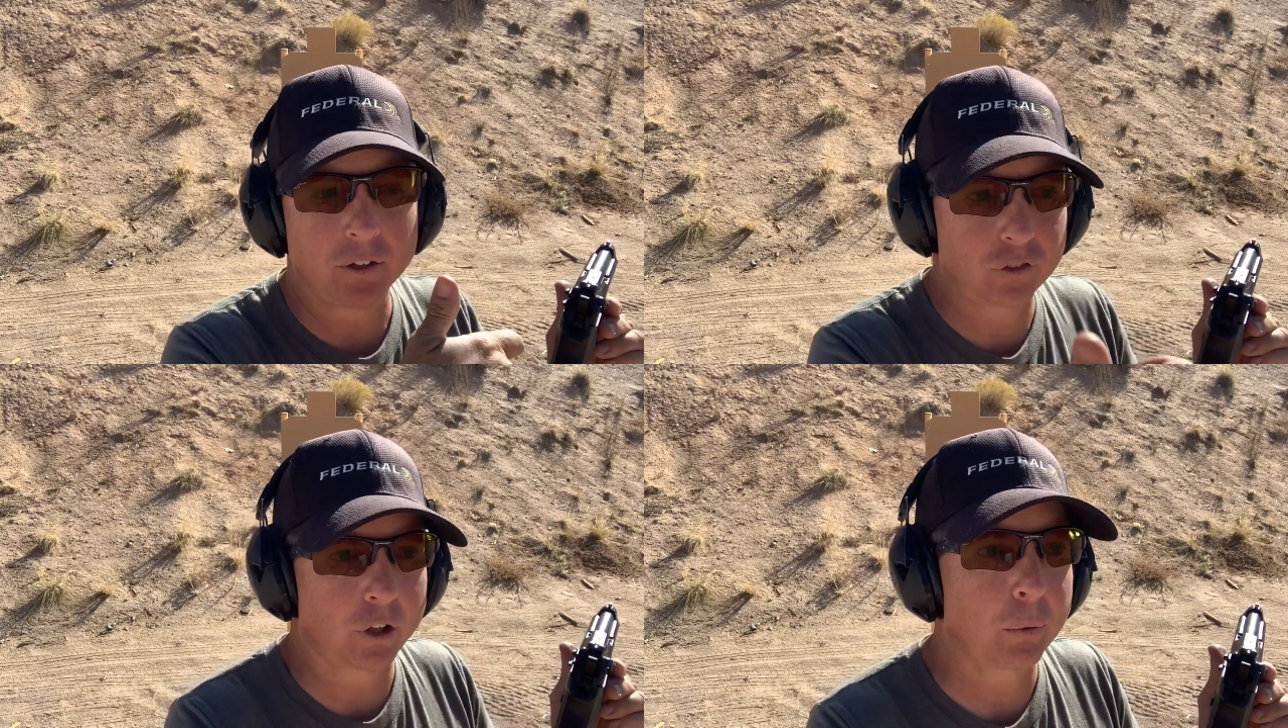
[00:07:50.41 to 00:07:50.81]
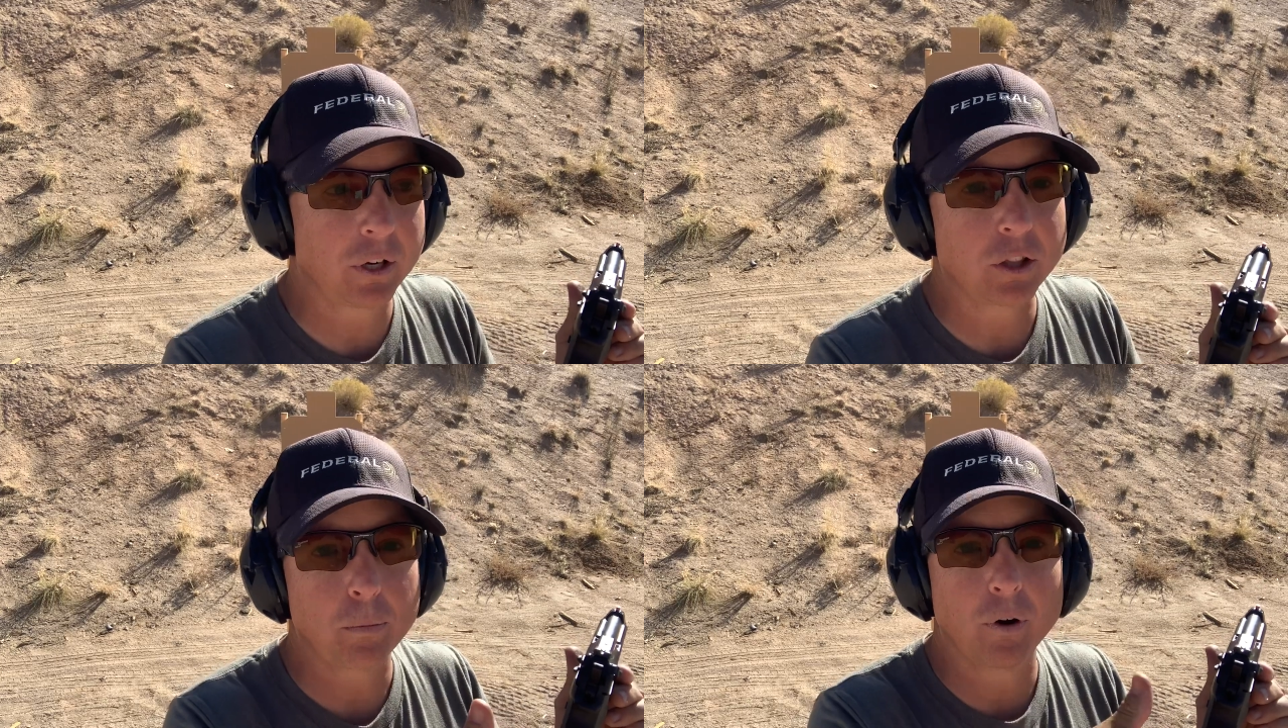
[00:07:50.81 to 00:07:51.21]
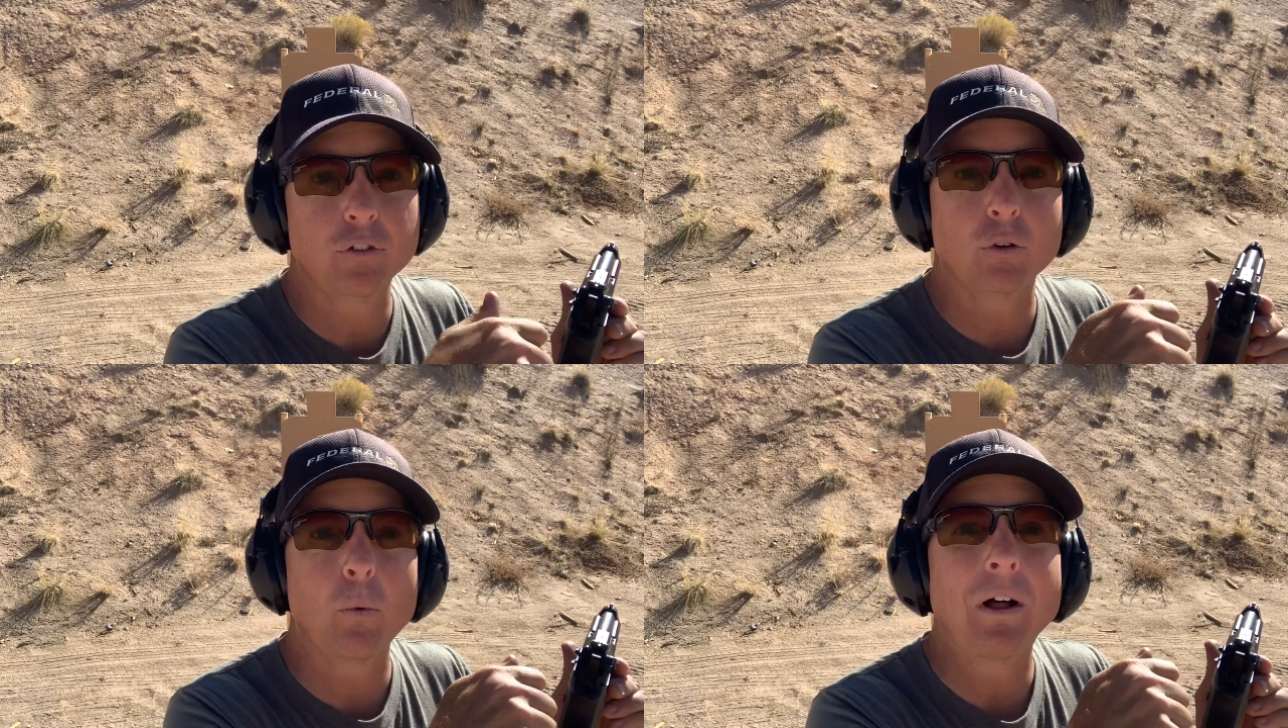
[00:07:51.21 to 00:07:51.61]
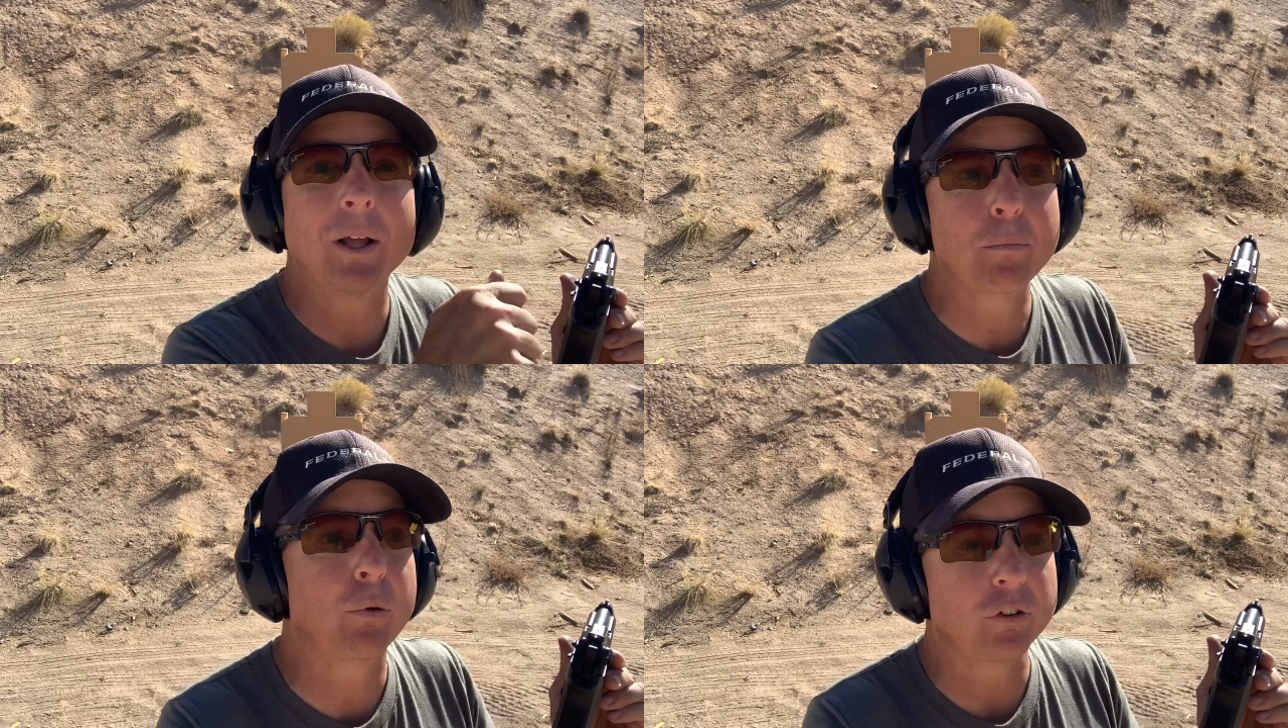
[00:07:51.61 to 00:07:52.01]
accelerating the press or while
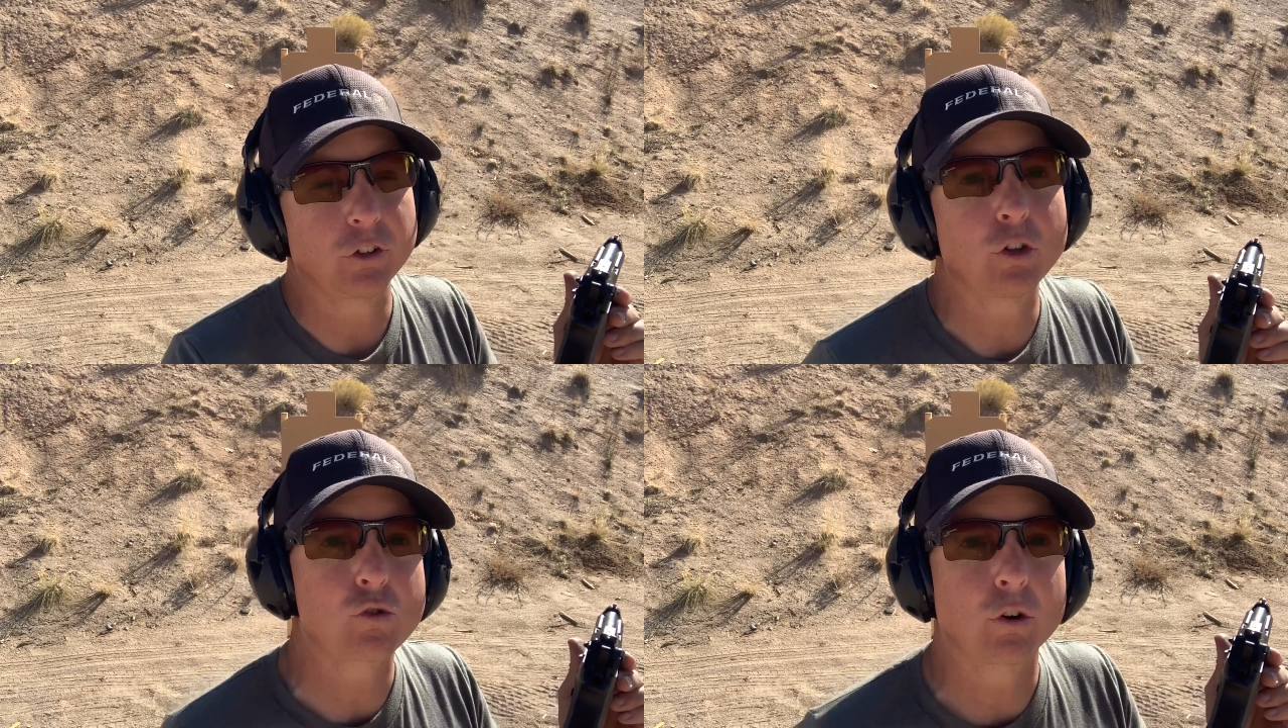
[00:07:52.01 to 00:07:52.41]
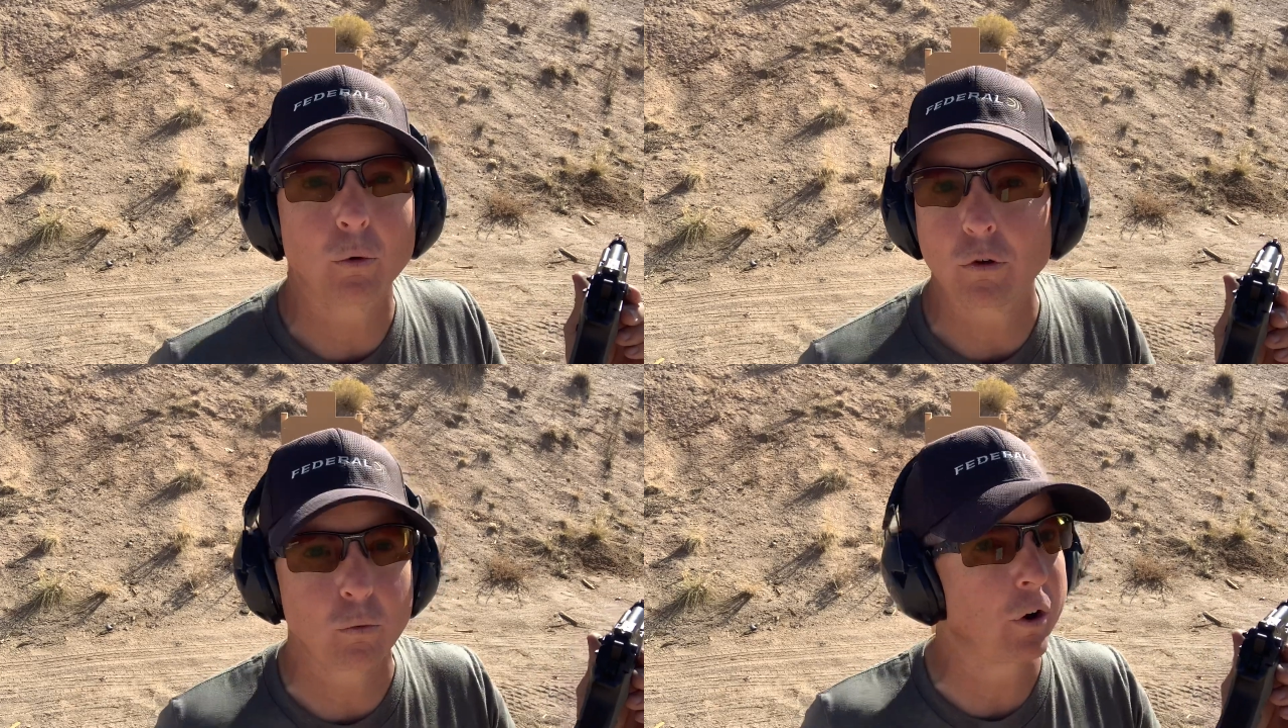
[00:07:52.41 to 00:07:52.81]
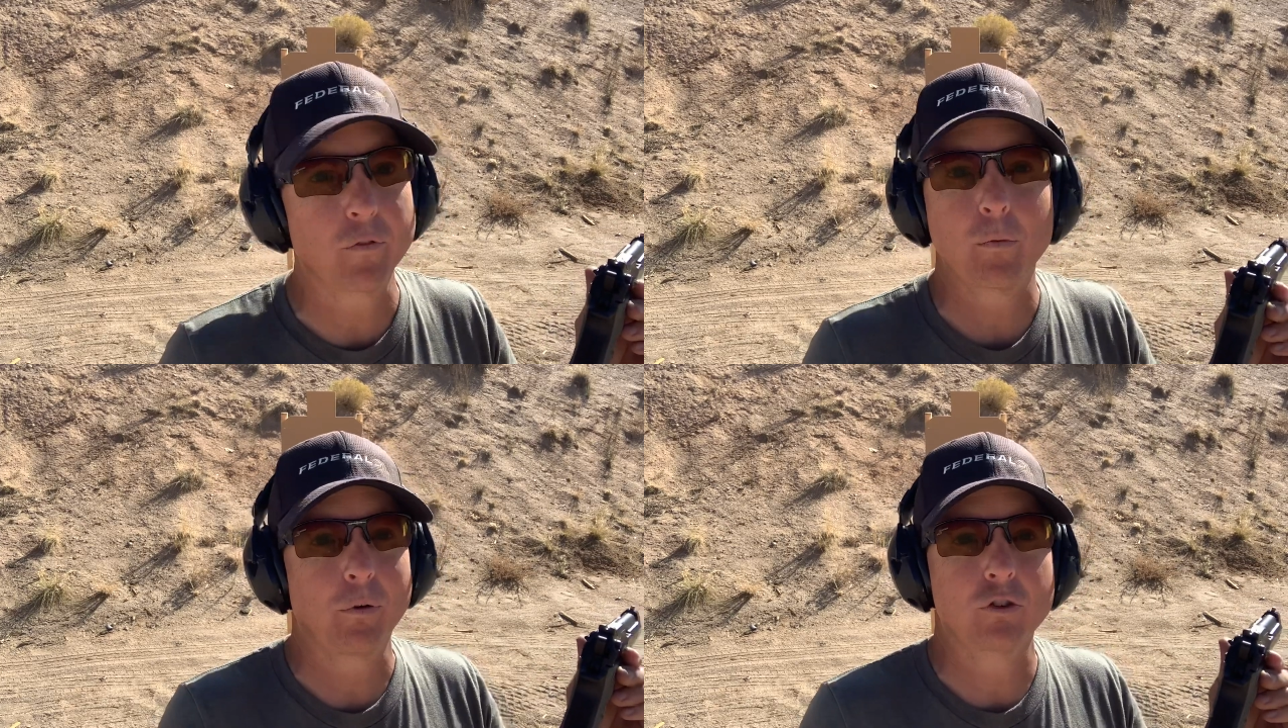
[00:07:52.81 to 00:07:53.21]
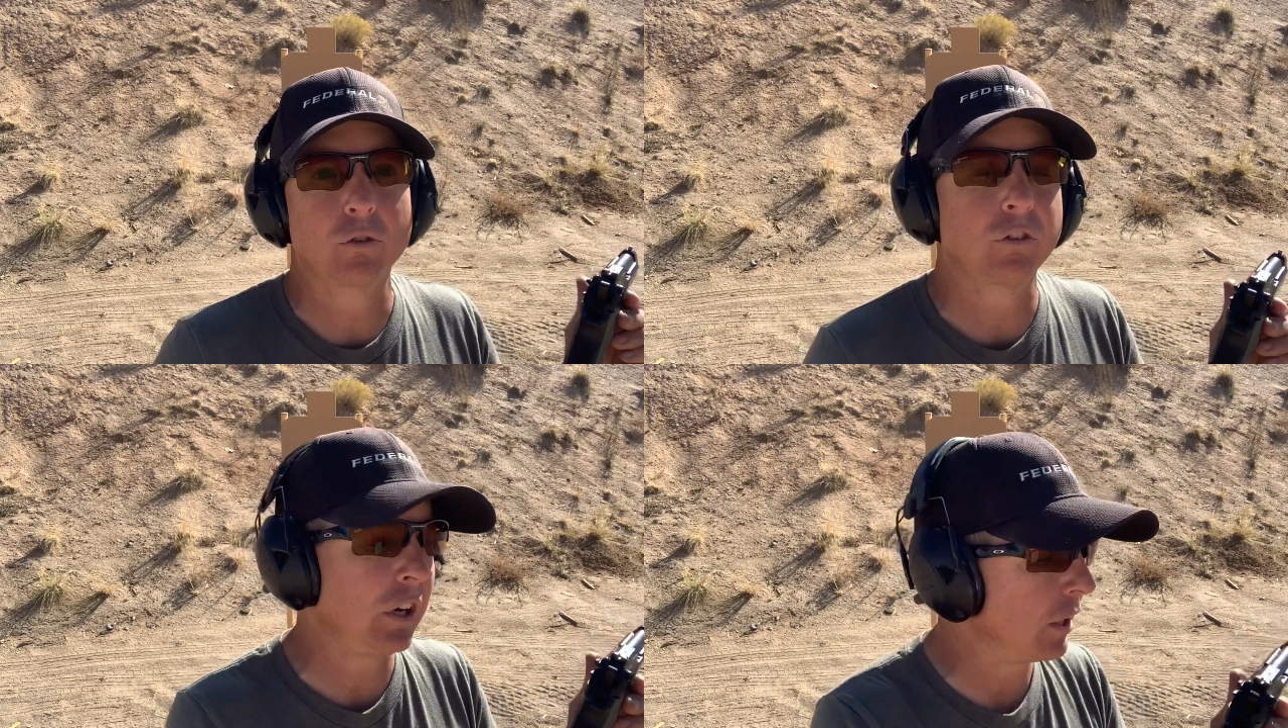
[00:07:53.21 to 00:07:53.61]
I'm pressing the trigger with whatever pressure
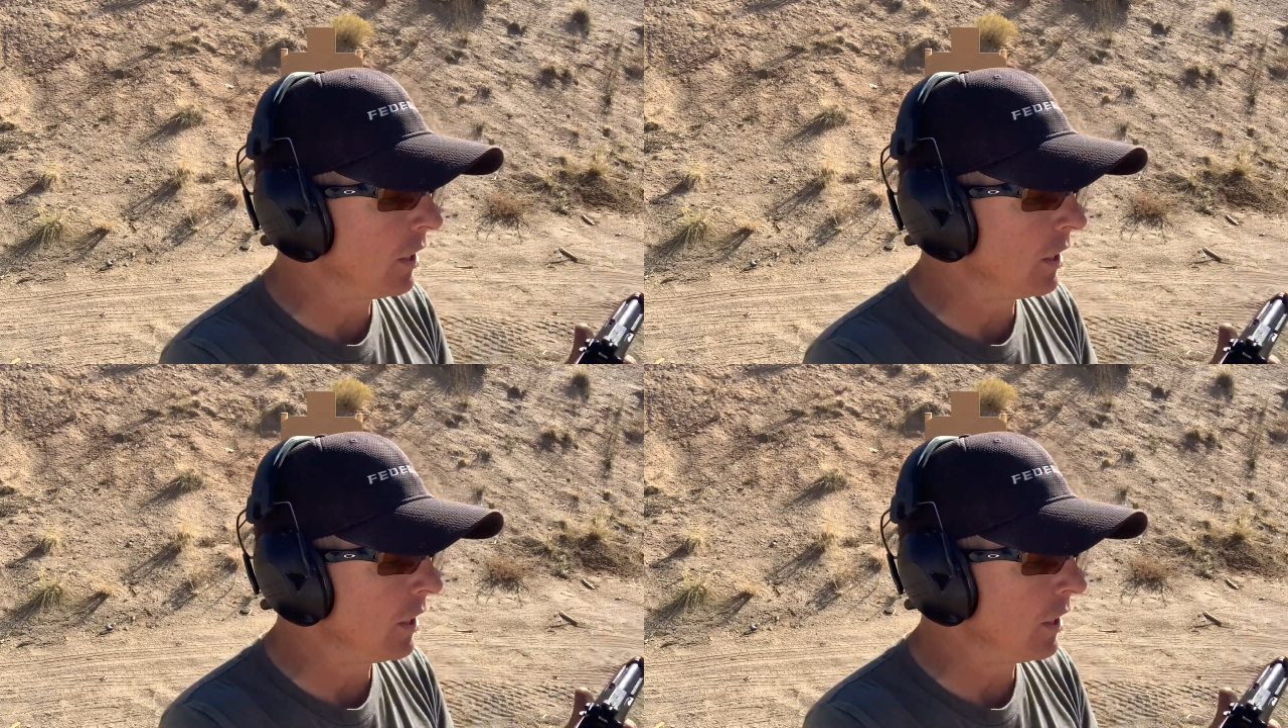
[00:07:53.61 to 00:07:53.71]
is needed.